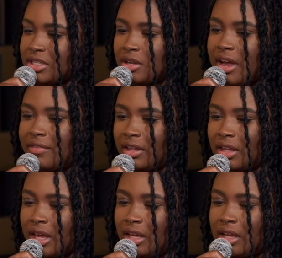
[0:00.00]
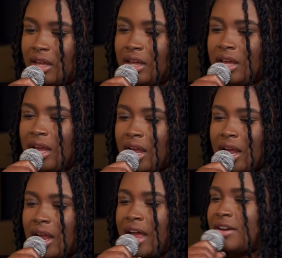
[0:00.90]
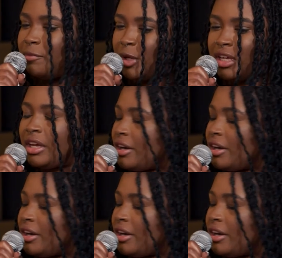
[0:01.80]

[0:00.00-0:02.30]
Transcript: So I feel like kind of being